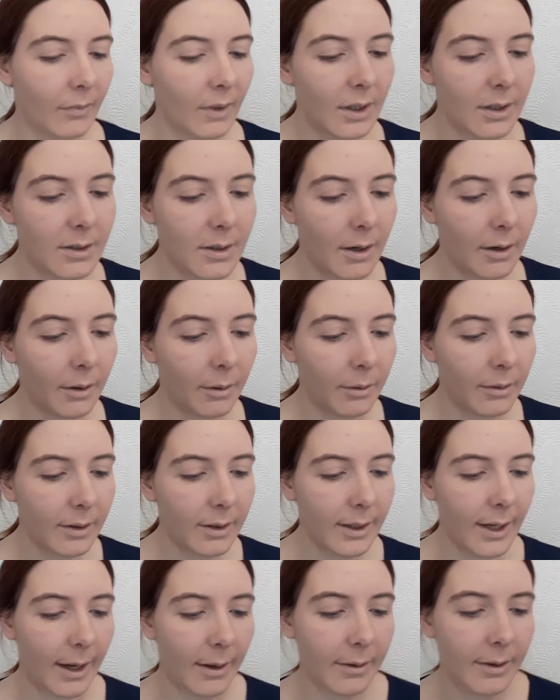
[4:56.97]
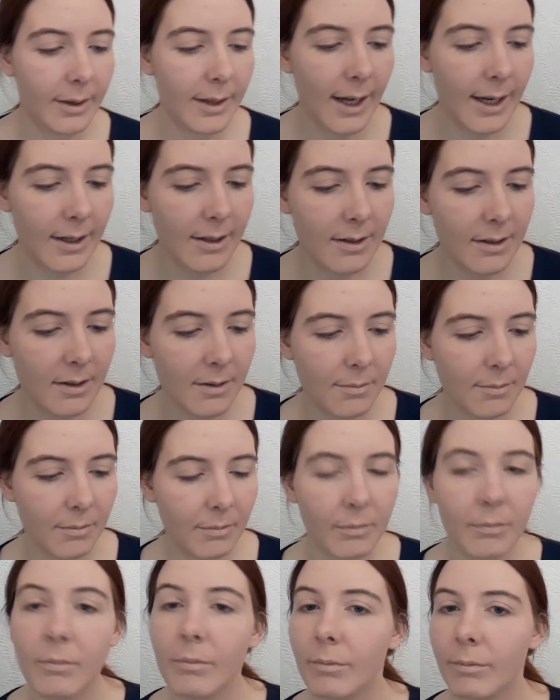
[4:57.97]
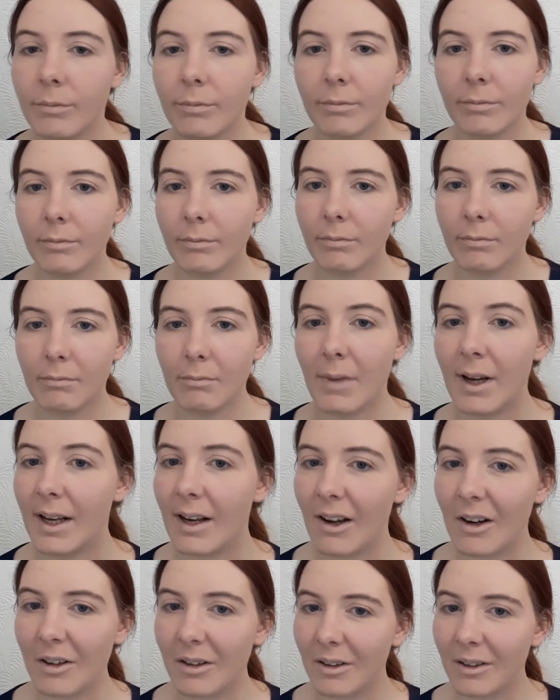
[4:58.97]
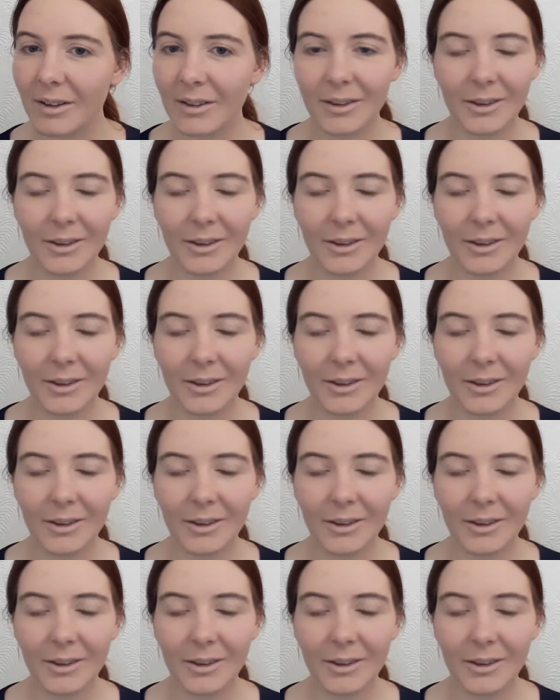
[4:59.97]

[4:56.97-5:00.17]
So yeah, that is my look